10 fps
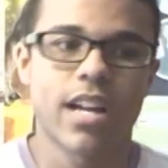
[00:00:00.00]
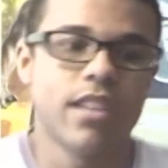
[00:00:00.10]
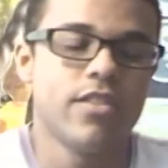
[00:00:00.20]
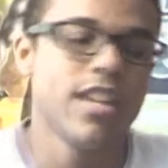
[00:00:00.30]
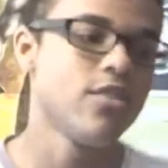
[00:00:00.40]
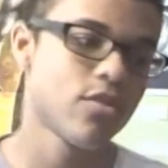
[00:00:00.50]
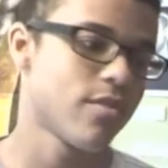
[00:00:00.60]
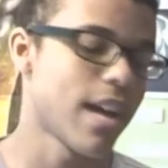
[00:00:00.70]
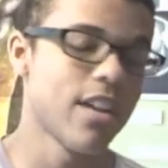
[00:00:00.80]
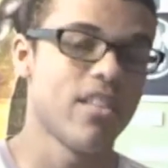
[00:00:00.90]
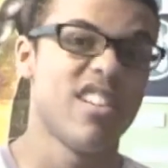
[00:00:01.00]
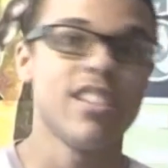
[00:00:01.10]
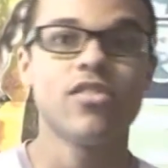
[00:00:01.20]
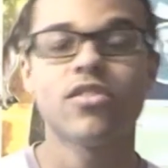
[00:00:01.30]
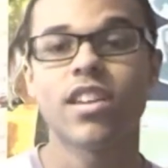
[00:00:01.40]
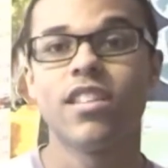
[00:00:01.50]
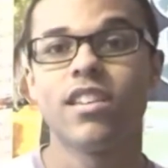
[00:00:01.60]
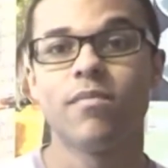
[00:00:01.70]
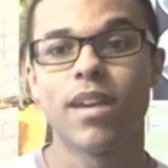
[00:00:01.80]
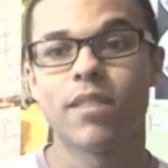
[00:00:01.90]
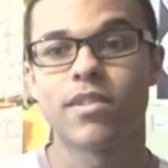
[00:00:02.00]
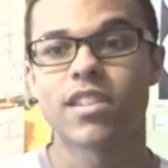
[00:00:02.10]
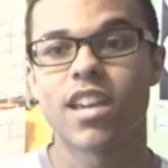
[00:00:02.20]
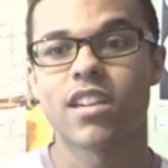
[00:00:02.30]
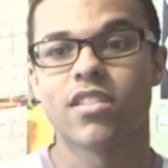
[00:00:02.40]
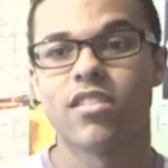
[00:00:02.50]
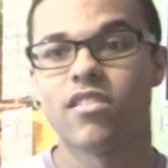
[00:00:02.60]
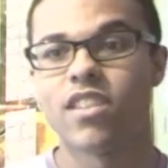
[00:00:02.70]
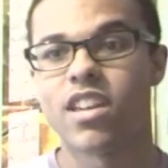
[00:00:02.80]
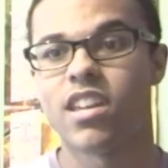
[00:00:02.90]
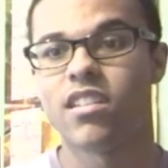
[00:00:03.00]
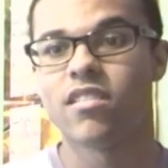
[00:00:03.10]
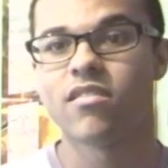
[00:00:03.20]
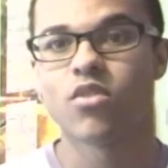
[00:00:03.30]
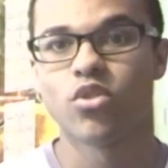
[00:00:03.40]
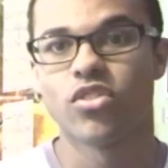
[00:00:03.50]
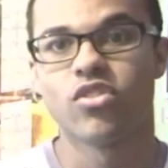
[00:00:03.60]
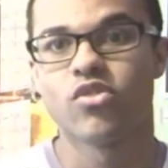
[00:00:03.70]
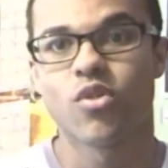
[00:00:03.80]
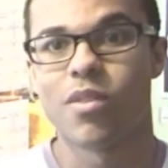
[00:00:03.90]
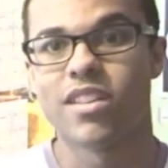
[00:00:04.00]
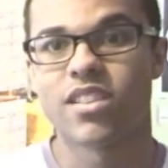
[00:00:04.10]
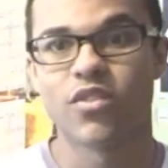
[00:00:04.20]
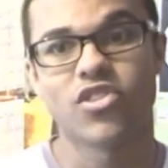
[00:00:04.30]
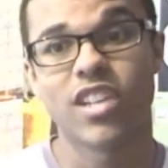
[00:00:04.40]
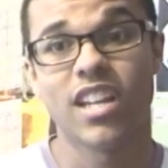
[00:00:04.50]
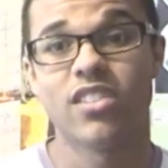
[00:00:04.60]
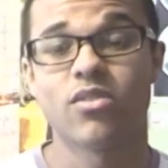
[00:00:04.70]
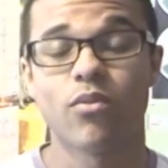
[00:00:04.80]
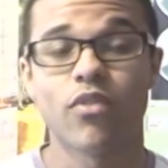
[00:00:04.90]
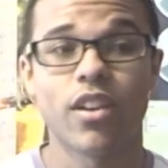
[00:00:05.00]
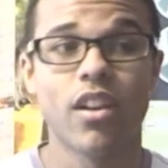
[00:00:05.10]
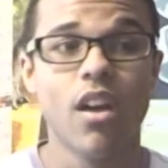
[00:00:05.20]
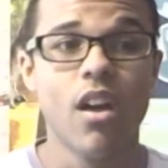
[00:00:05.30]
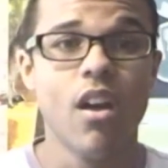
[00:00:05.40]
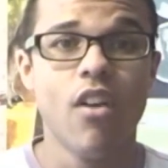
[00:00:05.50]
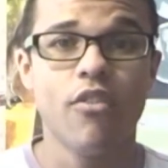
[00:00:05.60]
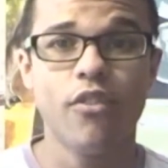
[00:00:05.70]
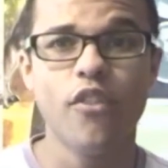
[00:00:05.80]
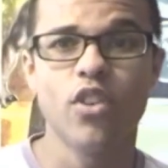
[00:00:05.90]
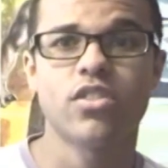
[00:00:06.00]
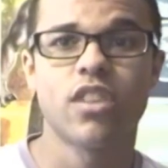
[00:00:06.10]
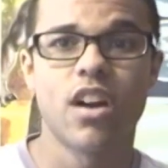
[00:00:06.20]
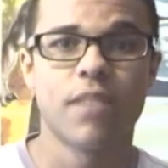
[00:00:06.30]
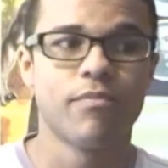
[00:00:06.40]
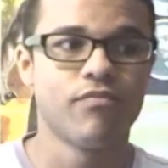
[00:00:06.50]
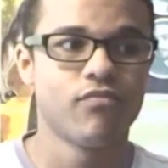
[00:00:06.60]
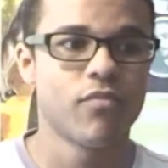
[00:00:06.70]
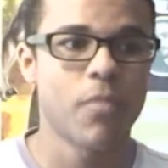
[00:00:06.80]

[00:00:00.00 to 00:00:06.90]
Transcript: I don't know, let's just say they made a mistake and they couldn't control themselves stealing something for the first time,